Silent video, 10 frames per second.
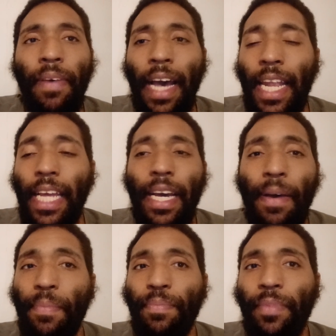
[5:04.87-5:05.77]
I think
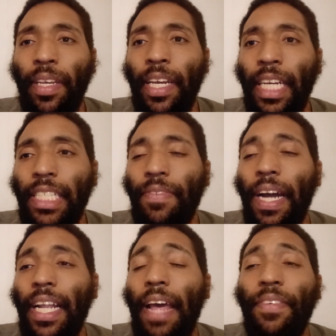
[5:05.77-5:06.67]

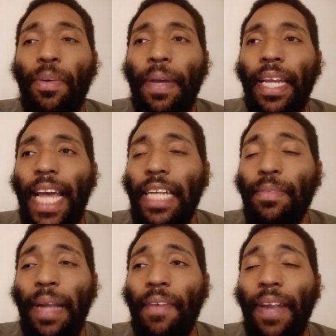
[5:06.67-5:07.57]
Gervonta Davis is going to be able to catch
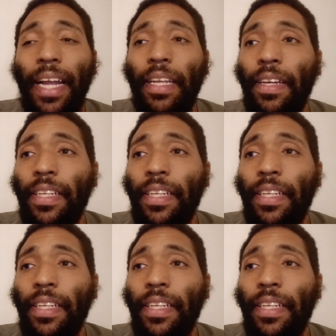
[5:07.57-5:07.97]
him, and I feel